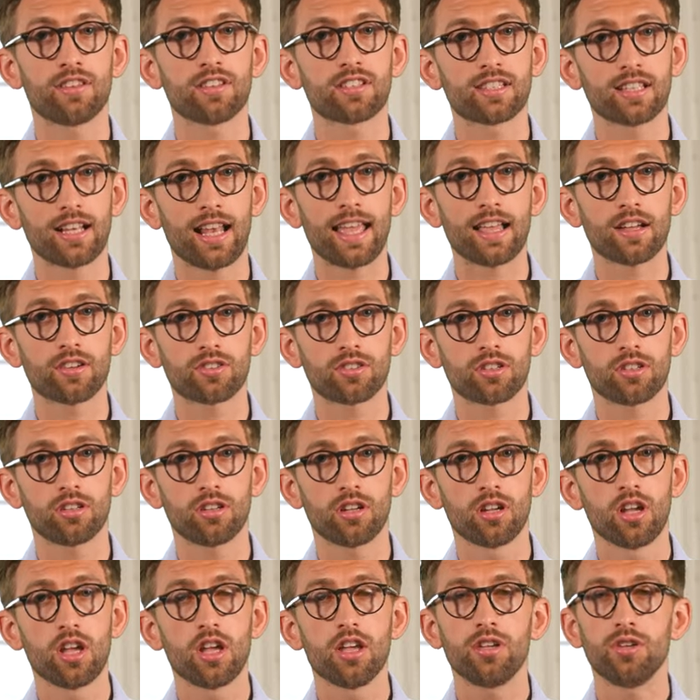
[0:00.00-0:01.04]
the
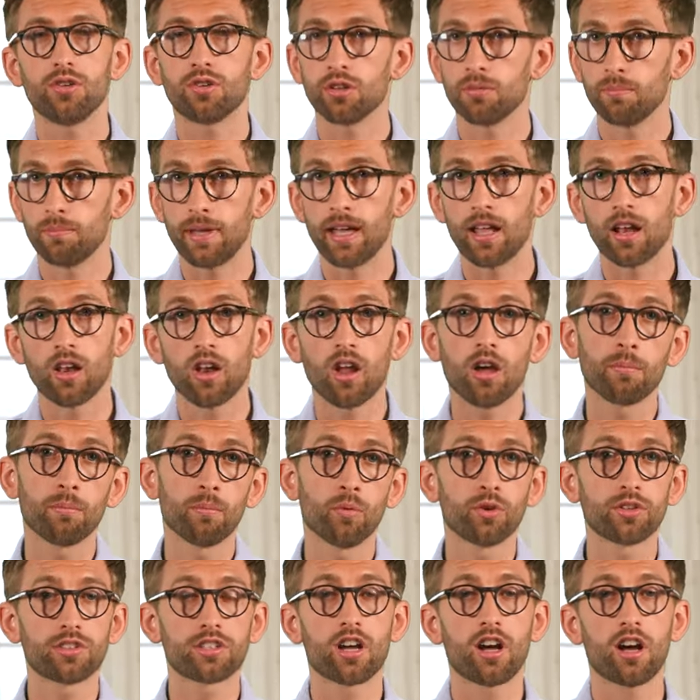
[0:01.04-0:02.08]
selection, you can be a lot
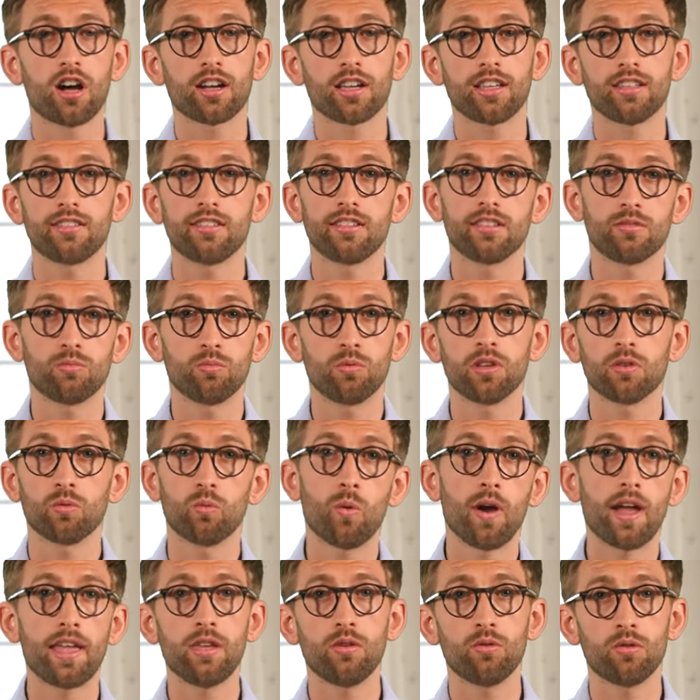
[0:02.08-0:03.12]
more targeted with
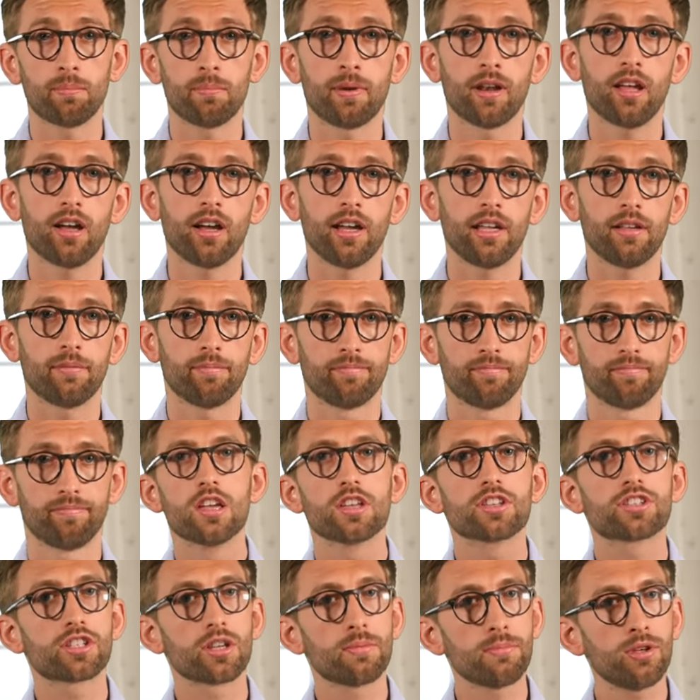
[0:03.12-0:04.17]
where you apply.
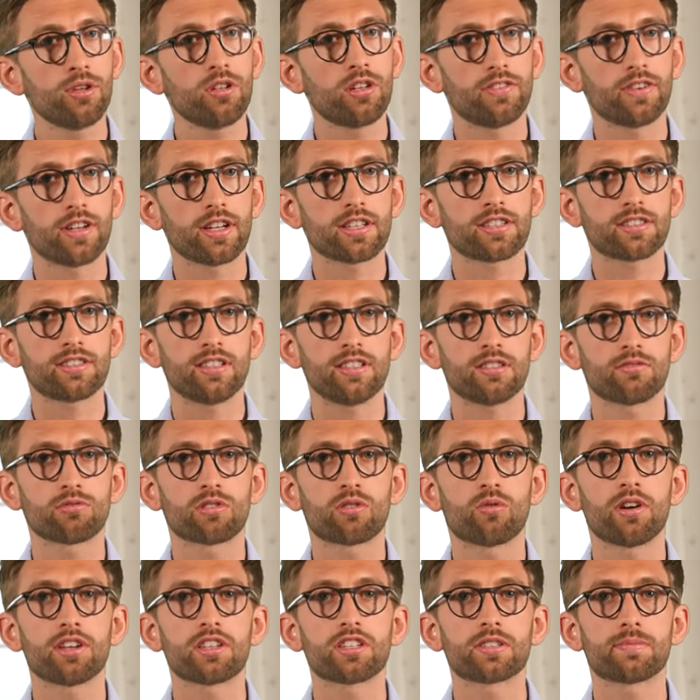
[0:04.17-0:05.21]
Some universities
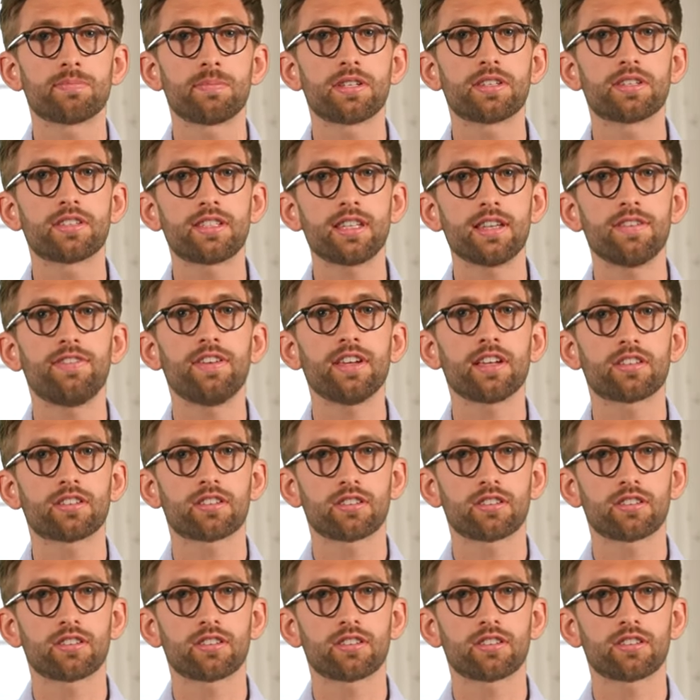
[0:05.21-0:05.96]
request specific